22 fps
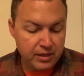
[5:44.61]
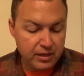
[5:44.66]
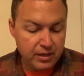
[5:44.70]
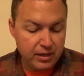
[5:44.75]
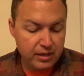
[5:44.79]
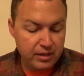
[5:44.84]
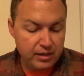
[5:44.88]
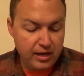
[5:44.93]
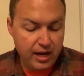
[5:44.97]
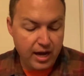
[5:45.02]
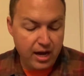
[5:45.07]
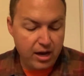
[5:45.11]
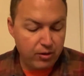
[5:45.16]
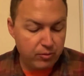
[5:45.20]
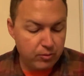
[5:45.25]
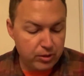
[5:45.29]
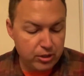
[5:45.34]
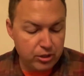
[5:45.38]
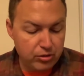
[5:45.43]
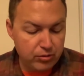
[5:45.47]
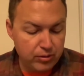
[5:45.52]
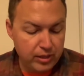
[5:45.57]
Now, when
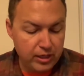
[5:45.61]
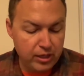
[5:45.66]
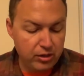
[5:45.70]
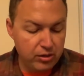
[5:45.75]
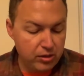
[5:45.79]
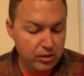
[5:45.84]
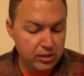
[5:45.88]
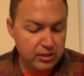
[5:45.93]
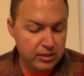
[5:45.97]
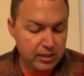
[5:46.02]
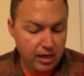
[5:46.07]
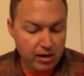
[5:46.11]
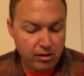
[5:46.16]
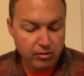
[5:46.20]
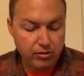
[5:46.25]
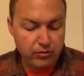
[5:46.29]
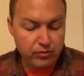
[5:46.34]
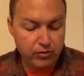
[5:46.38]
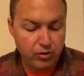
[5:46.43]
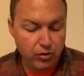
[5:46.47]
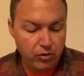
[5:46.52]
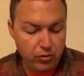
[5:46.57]
you hear the sound
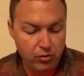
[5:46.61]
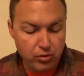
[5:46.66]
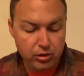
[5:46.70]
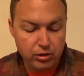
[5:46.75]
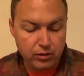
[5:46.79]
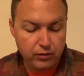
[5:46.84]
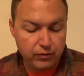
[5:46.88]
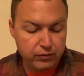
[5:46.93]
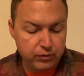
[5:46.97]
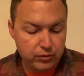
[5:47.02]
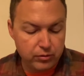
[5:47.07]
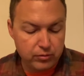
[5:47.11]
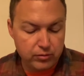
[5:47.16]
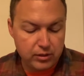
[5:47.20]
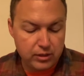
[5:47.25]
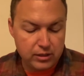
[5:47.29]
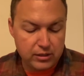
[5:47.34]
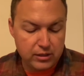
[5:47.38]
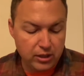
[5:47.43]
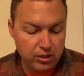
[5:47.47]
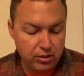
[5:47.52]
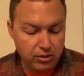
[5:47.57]
of the horn, the flute, the
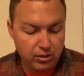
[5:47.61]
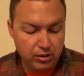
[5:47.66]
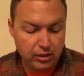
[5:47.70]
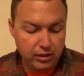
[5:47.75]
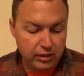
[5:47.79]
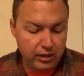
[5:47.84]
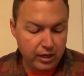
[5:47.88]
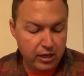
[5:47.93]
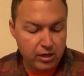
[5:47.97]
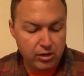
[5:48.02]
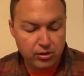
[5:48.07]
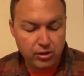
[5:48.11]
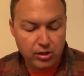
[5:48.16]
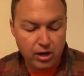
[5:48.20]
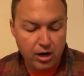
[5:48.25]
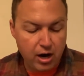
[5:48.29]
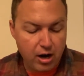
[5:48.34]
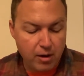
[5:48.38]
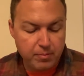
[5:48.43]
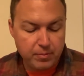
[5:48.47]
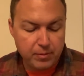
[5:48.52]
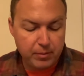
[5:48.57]
zither, the lyre, the
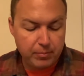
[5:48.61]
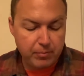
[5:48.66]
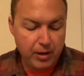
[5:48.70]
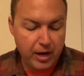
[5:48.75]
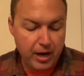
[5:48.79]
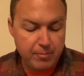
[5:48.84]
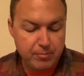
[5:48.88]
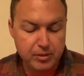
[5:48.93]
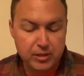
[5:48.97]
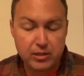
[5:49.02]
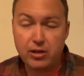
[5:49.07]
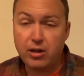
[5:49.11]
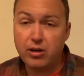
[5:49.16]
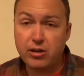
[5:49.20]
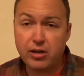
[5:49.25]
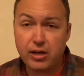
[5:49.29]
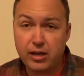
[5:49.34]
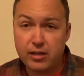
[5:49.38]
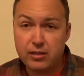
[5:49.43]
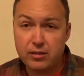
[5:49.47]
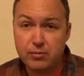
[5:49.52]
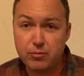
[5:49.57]
harp, the pipes, and all
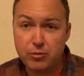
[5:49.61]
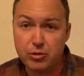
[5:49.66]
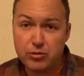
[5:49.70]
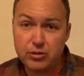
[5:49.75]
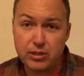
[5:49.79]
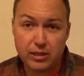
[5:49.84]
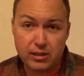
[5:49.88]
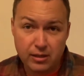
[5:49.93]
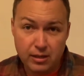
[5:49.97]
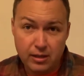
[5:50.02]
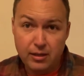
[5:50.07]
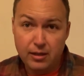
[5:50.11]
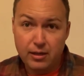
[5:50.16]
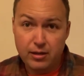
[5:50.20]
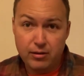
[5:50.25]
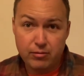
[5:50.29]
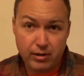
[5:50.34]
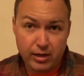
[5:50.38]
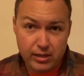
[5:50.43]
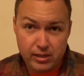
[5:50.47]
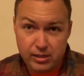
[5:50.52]
kinds of music, right?